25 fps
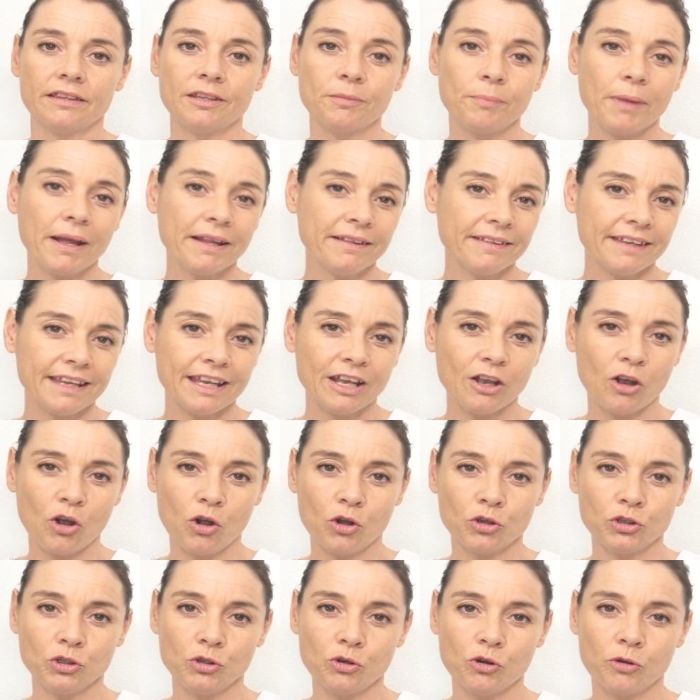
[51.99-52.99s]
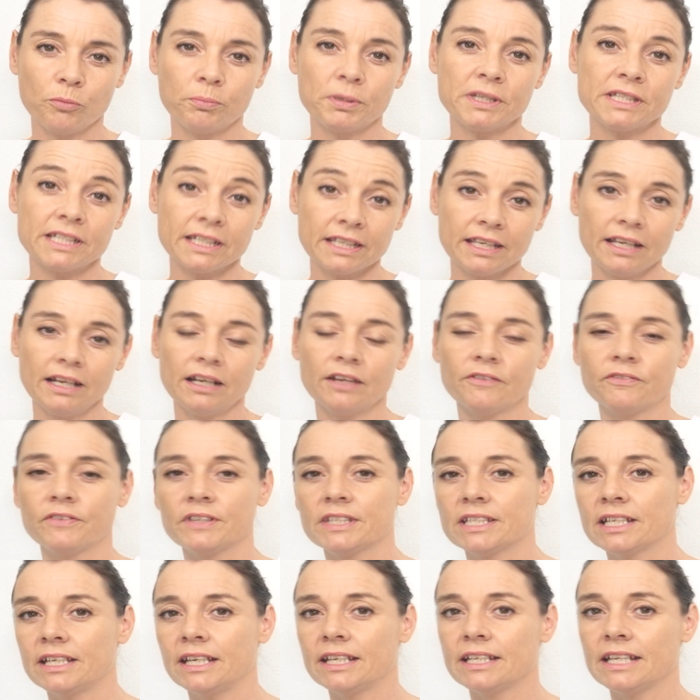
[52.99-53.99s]
Depending on your particular
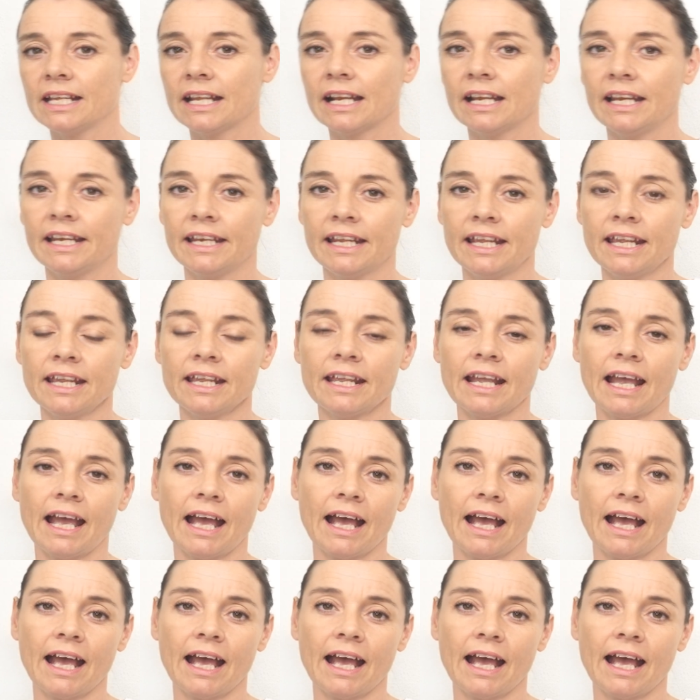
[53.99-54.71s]
fertility clinic